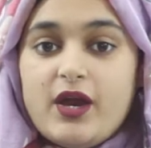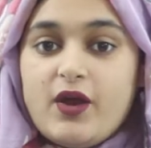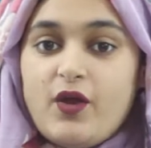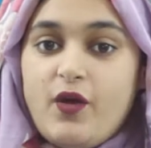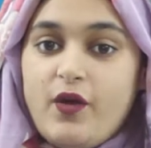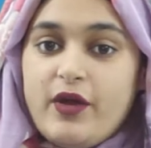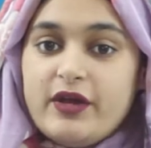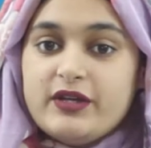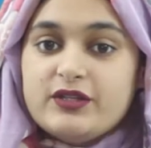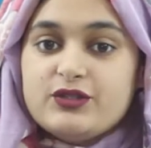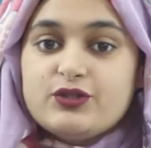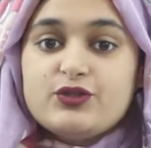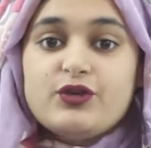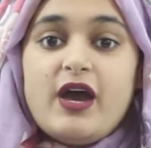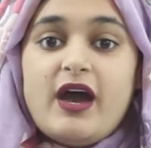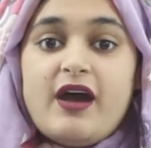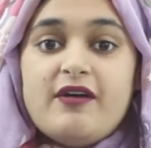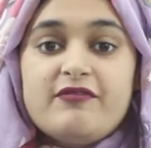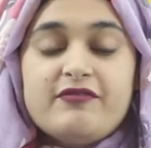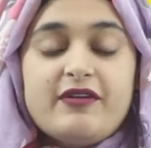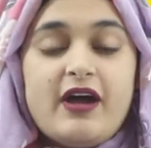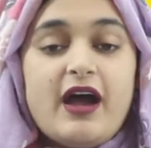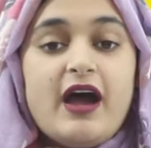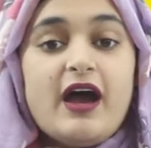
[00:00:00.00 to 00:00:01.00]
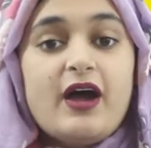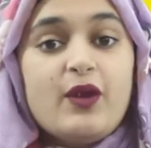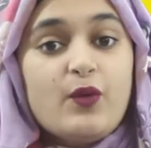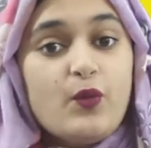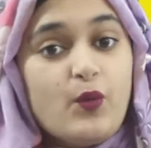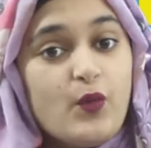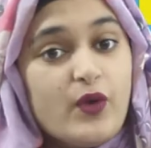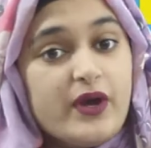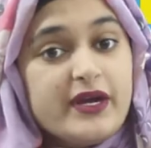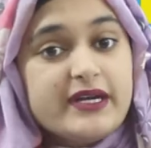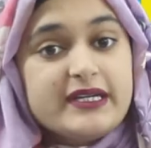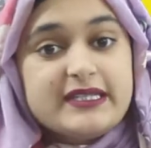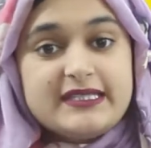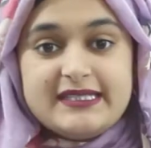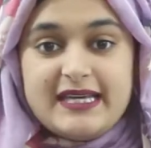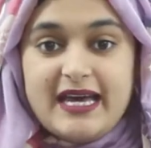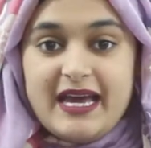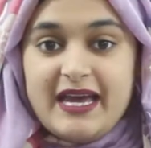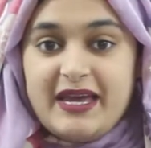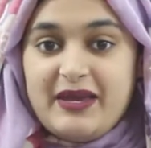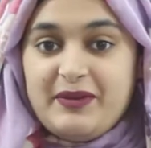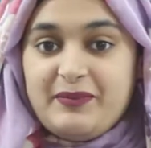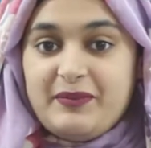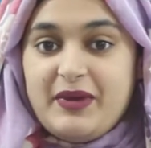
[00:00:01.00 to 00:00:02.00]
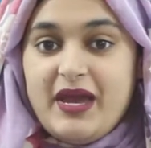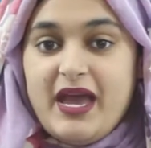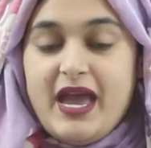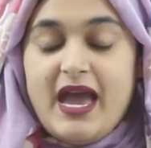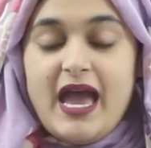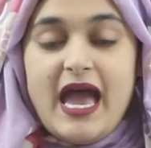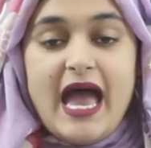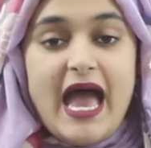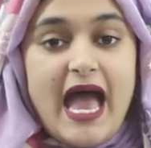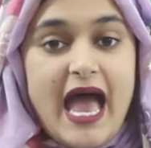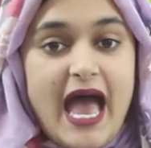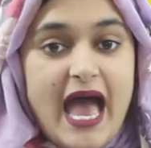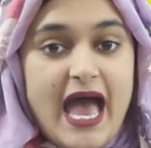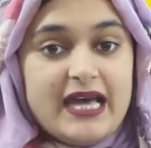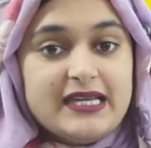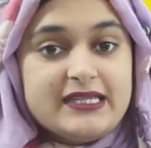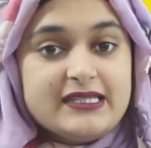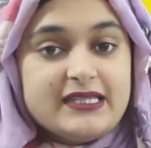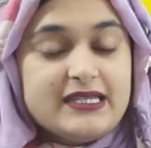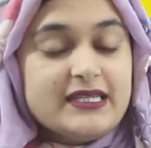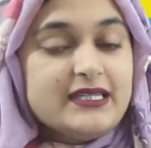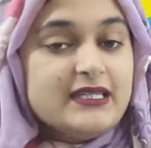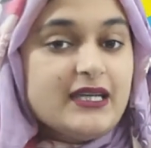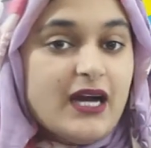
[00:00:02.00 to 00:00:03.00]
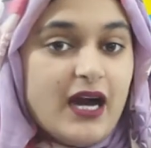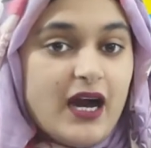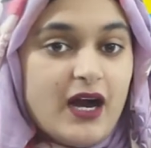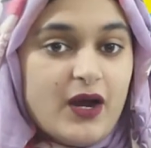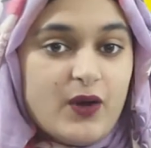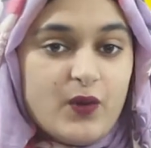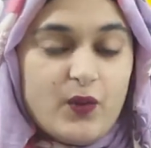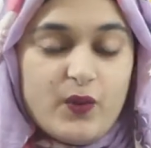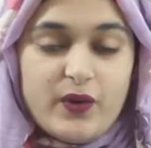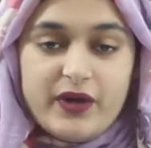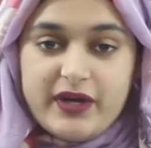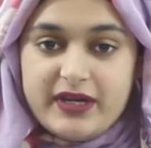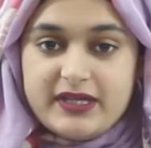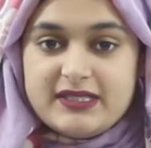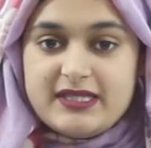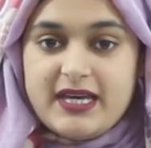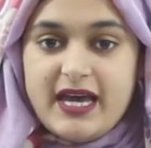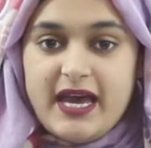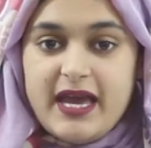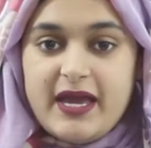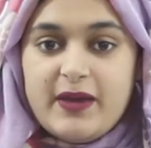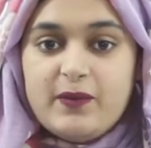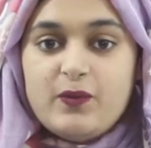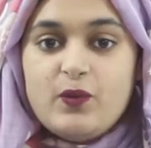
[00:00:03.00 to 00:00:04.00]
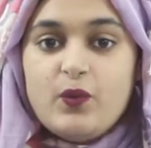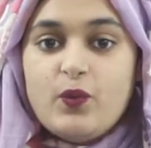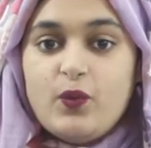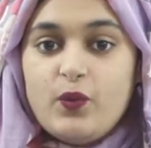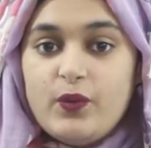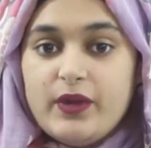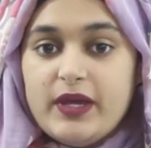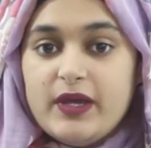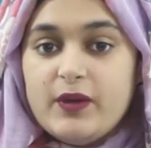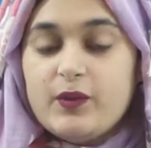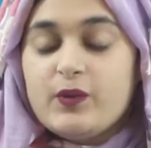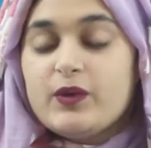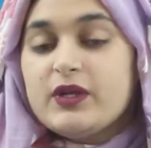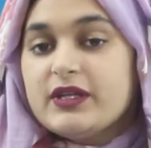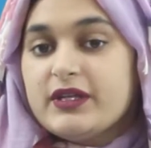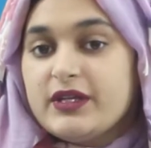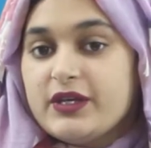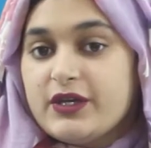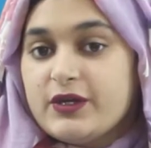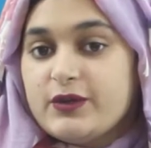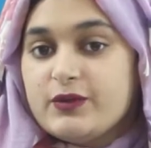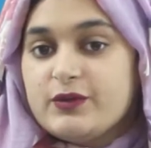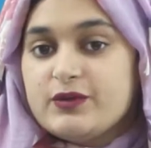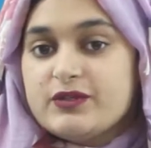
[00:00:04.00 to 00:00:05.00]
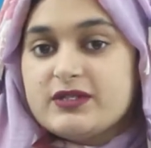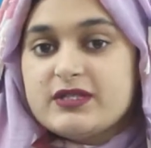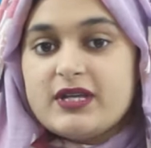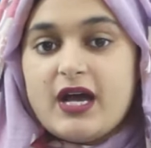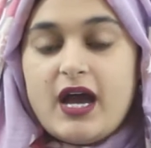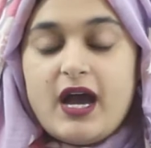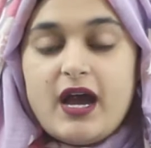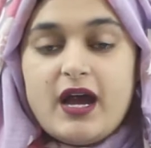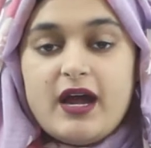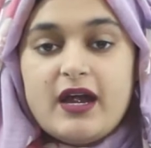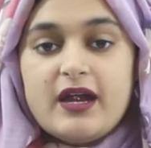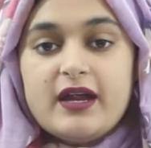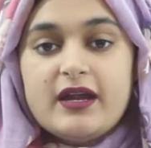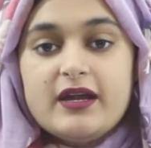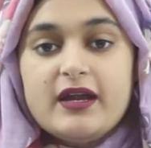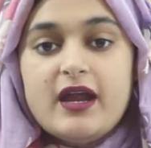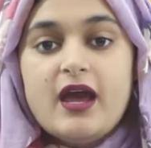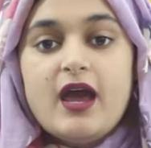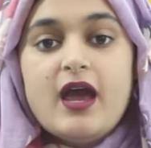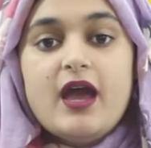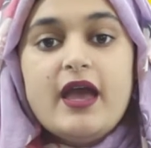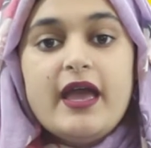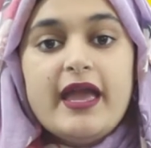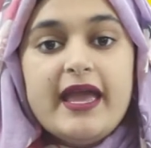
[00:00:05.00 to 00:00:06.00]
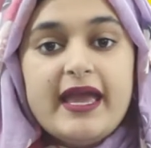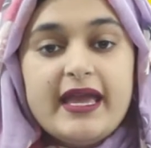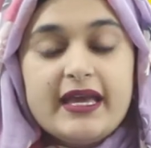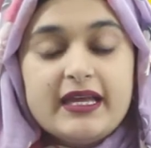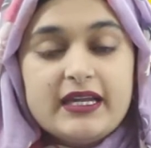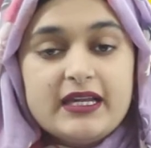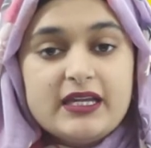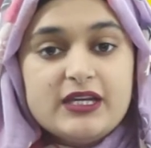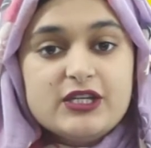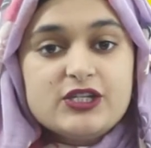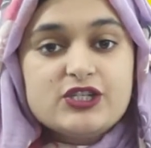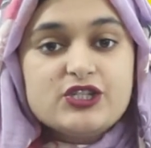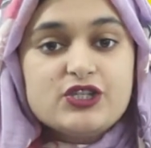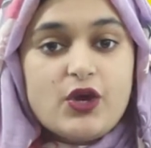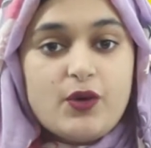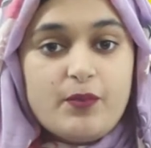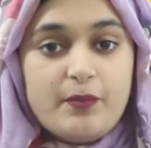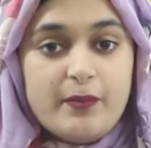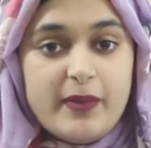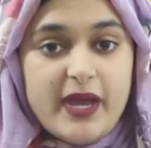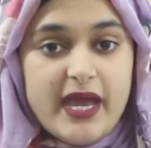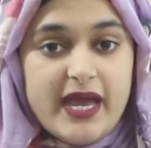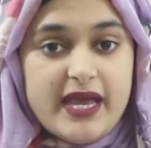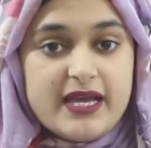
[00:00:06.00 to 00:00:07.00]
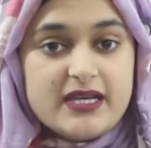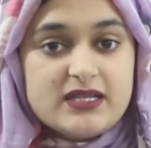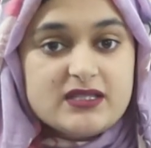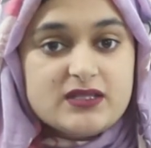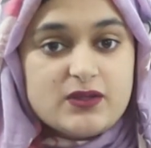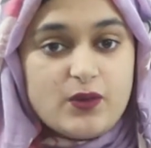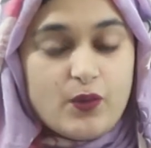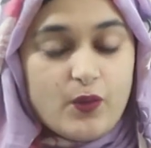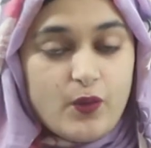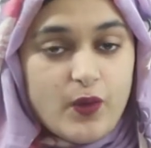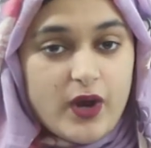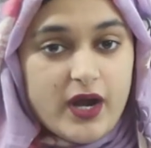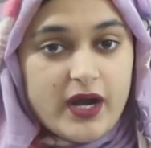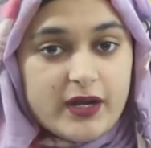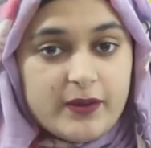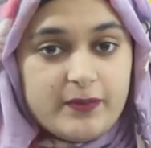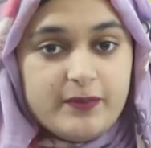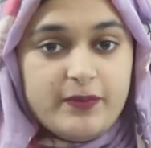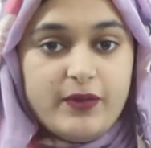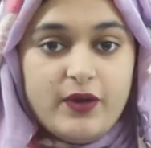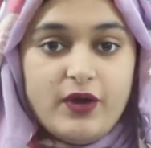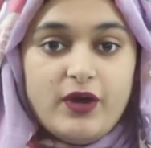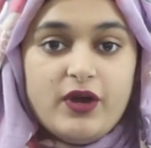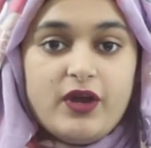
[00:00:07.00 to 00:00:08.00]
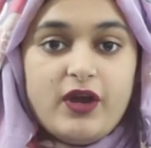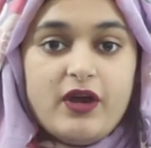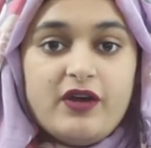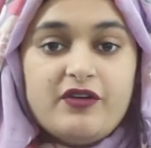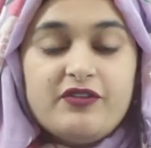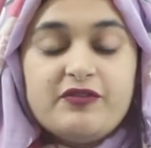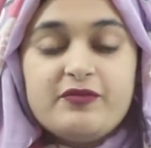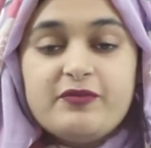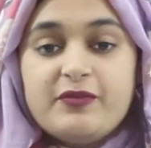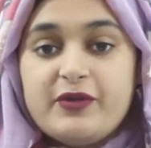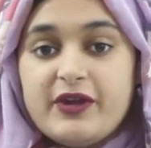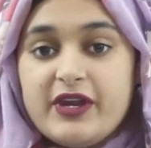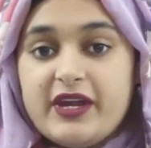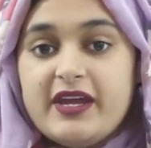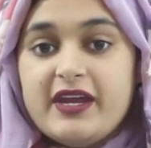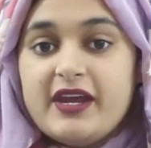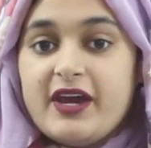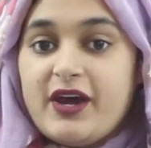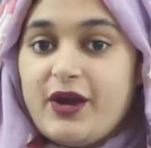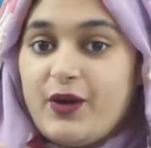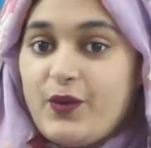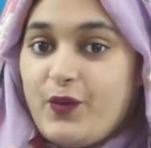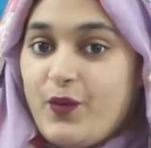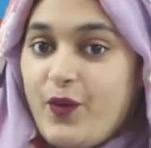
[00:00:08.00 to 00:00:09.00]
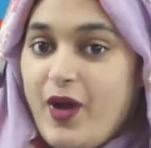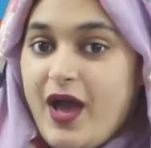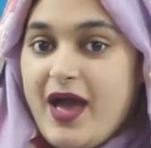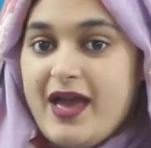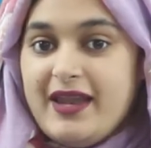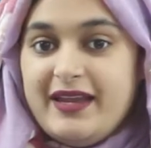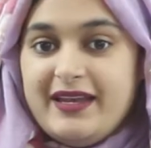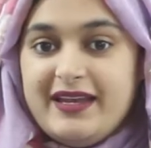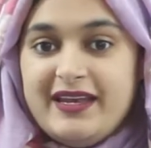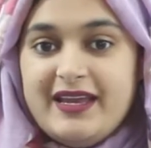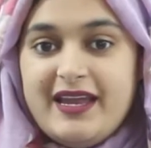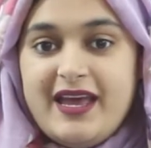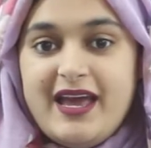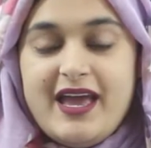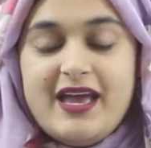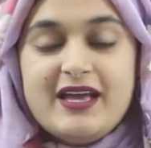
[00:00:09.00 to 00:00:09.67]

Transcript: going to have our work time, and in our work time we will use our English Maze workbook of pre-year 1.